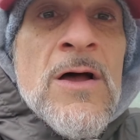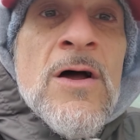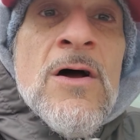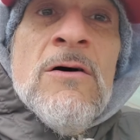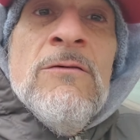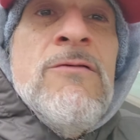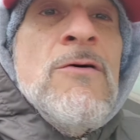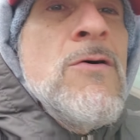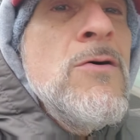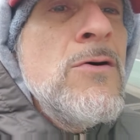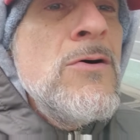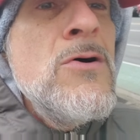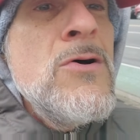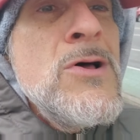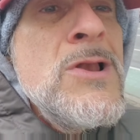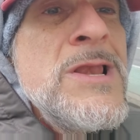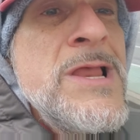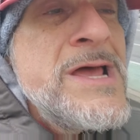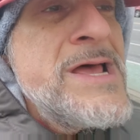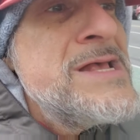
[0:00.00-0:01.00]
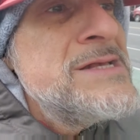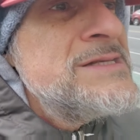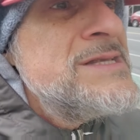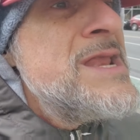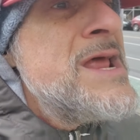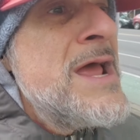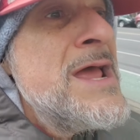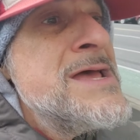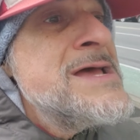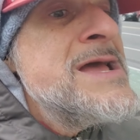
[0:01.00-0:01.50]
for
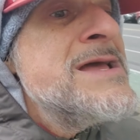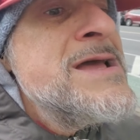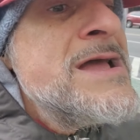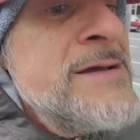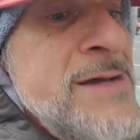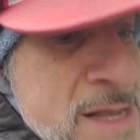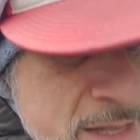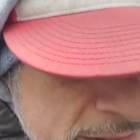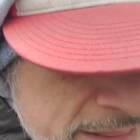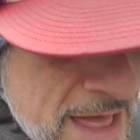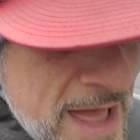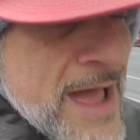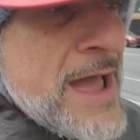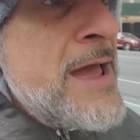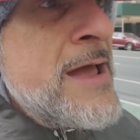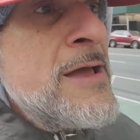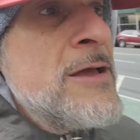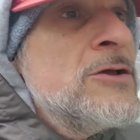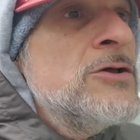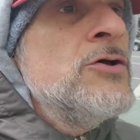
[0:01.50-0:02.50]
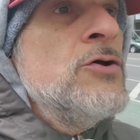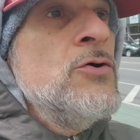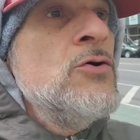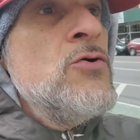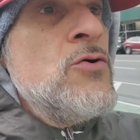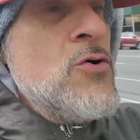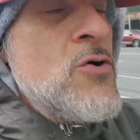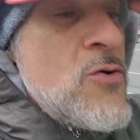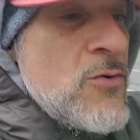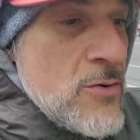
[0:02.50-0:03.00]
listening. Thank
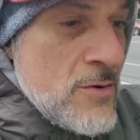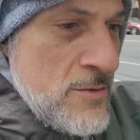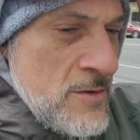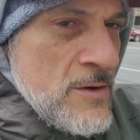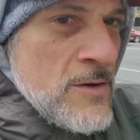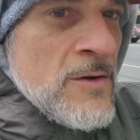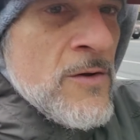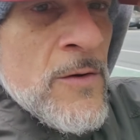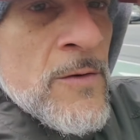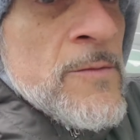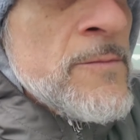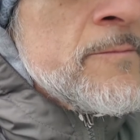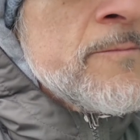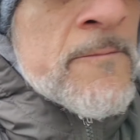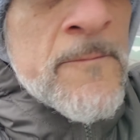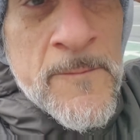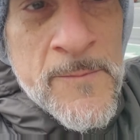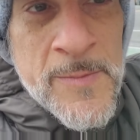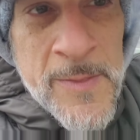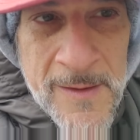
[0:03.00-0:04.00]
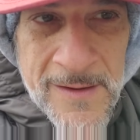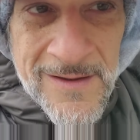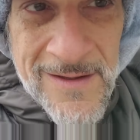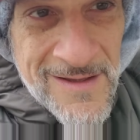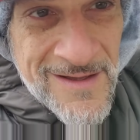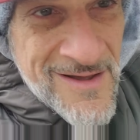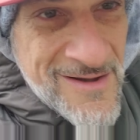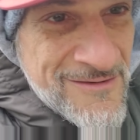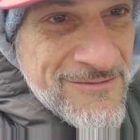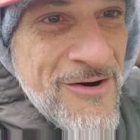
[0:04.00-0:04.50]
you
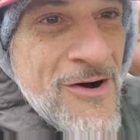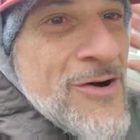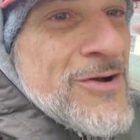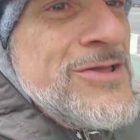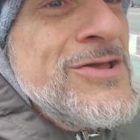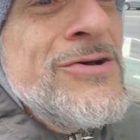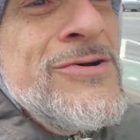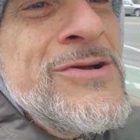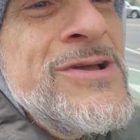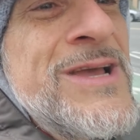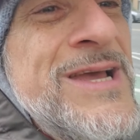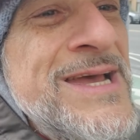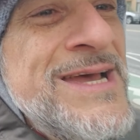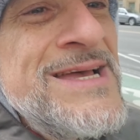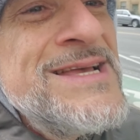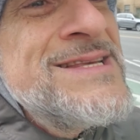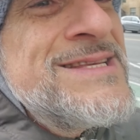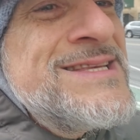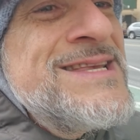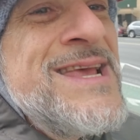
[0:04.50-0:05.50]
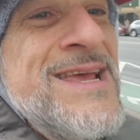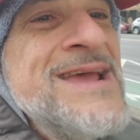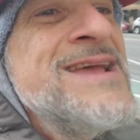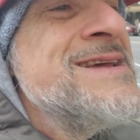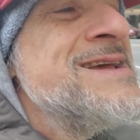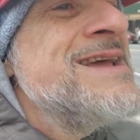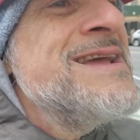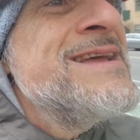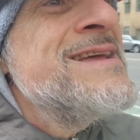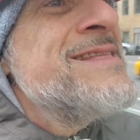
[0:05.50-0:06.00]
for your
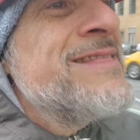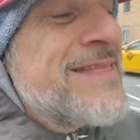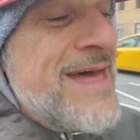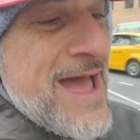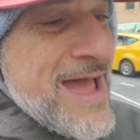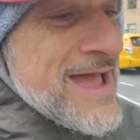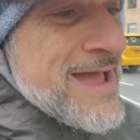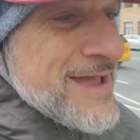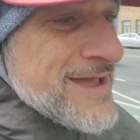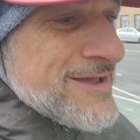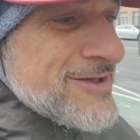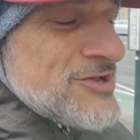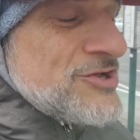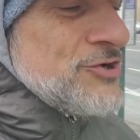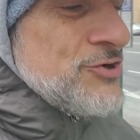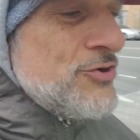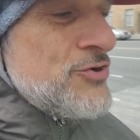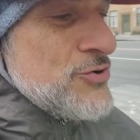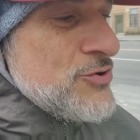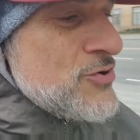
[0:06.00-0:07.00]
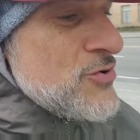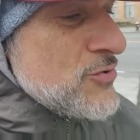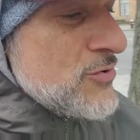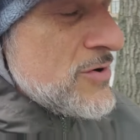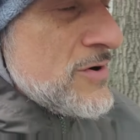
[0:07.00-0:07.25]
kissing. Thank you